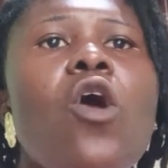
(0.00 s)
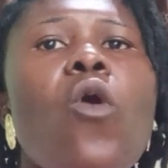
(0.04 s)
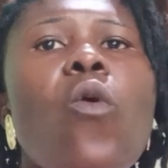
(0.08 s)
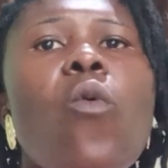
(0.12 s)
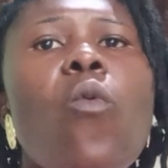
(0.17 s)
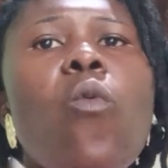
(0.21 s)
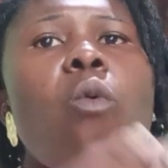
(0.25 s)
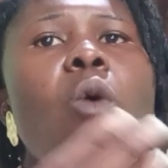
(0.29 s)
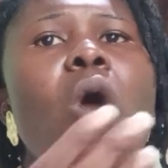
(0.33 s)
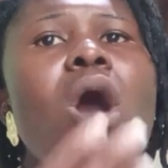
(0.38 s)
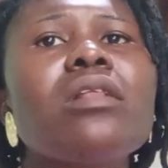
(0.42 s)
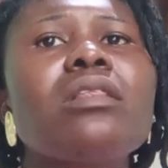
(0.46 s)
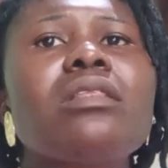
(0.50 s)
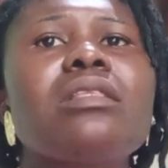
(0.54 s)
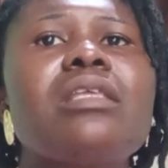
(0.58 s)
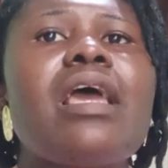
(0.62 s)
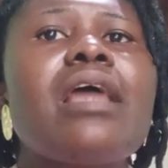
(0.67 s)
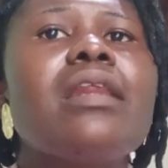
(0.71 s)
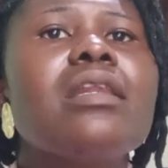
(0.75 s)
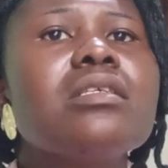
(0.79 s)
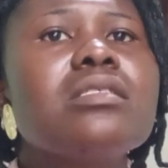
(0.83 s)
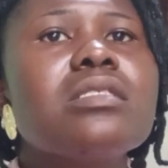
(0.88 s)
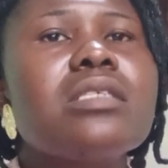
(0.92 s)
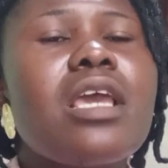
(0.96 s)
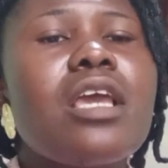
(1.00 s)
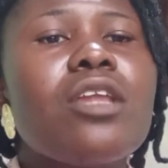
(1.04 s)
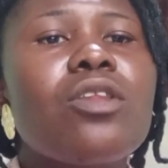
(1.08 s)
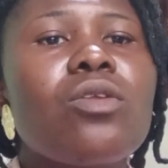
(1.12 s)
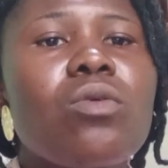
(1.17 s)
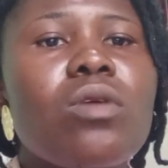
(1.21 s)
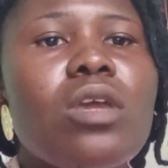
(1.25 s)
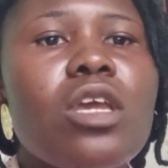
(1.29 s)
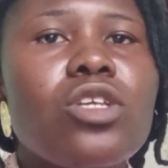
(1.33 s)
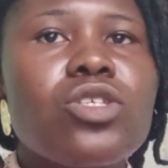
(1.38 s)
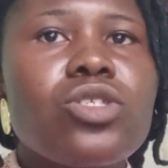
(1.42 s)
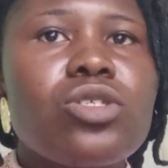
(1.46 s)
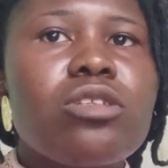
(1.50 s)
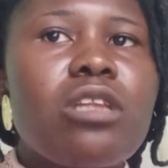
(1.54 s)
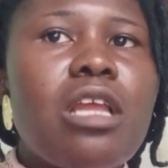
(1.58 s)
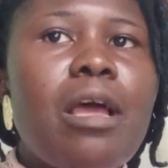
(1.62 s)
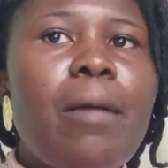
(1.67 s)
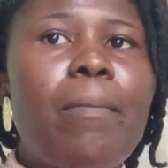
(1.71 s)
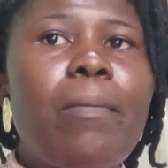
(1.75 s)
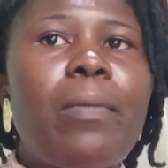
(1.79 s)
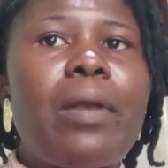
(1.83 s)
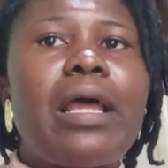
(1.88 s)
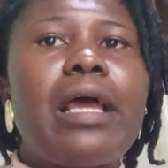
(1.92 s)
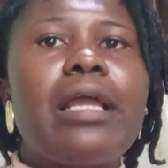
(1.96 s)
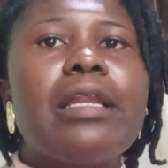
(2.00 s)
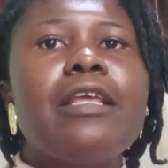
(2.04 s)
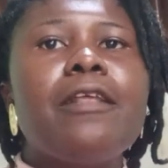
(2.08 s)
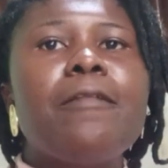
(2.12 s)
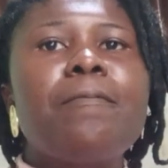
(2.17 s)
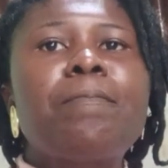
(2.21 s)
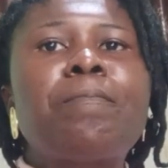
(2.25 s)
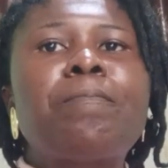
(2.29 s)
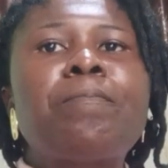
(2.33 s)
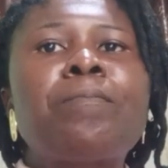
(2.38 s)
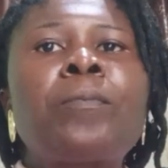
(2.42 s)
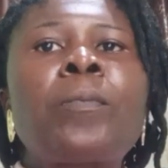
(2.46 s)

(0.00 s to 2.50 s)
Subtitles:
What then is educational planning?